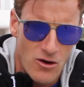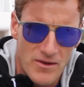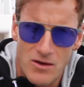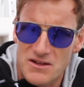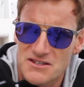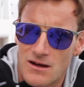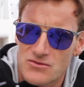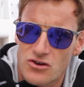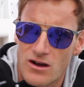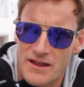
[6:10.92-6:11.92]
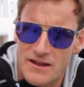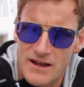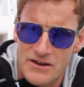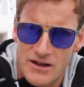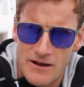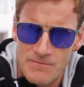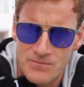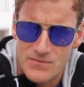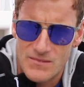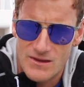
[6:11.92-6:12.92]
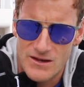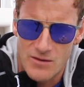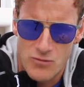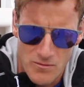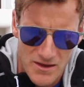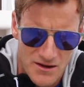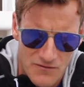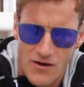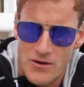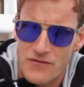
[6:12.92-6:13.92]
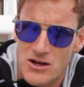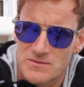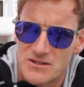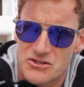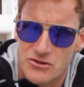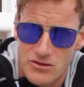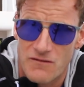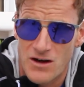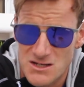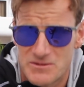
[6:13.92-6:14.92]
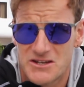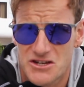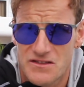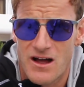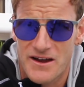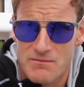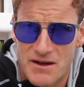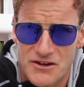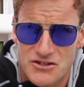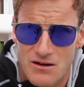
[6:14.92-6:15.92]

me on my time trialing and you know, put me in a very fast position, the fast position that I can manage.